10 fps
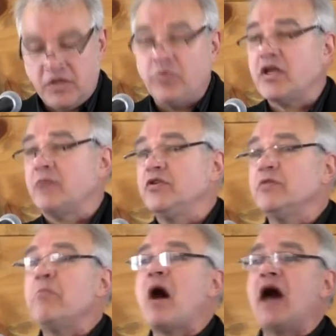Then we come to
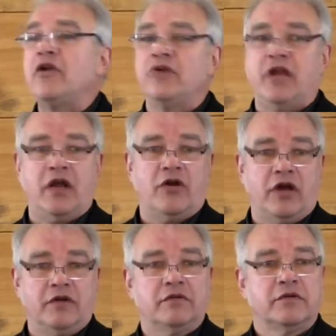the modern
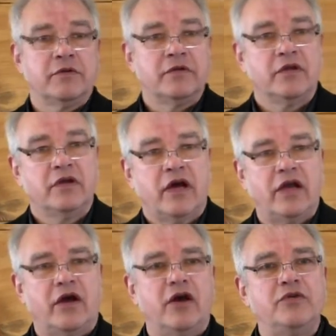era.
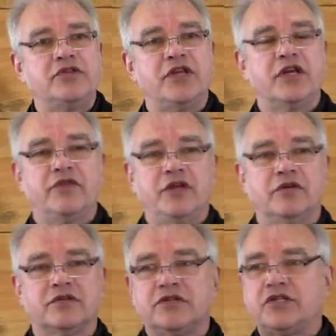I, I always think of the
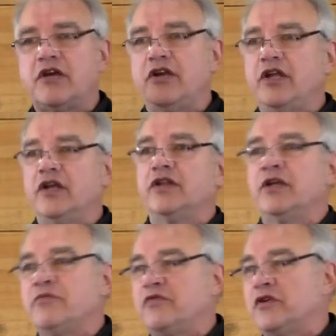old Terry
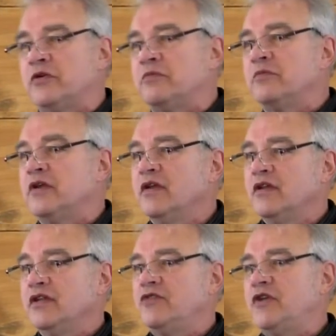Gilliam film
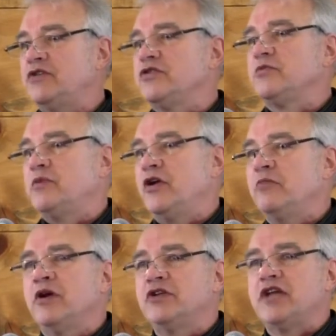the Adventures of
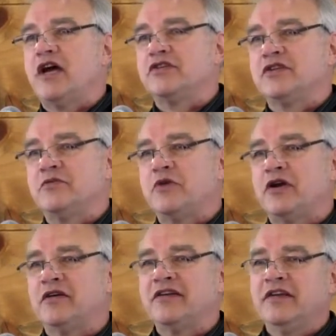Baron Munchausen,
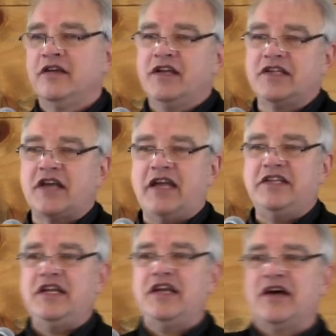where his
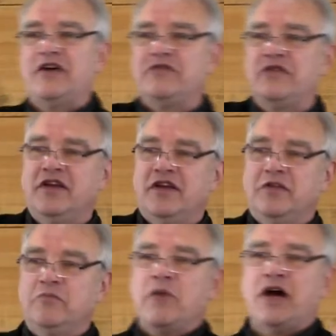idea of
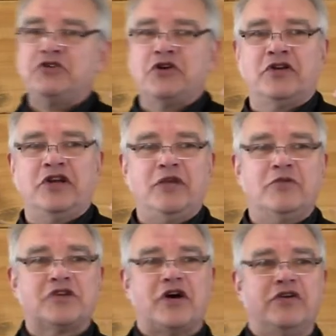modernity
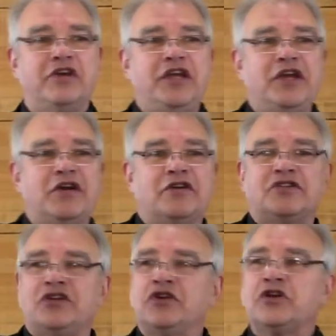was all
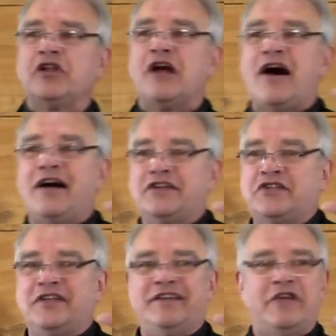gears and
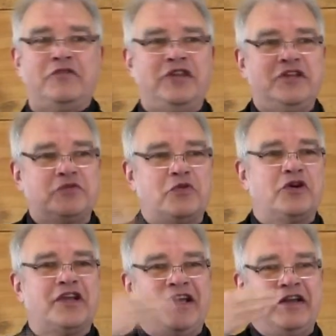clocks and everything's
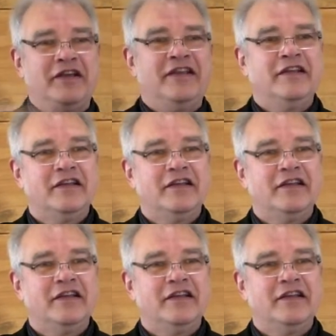working,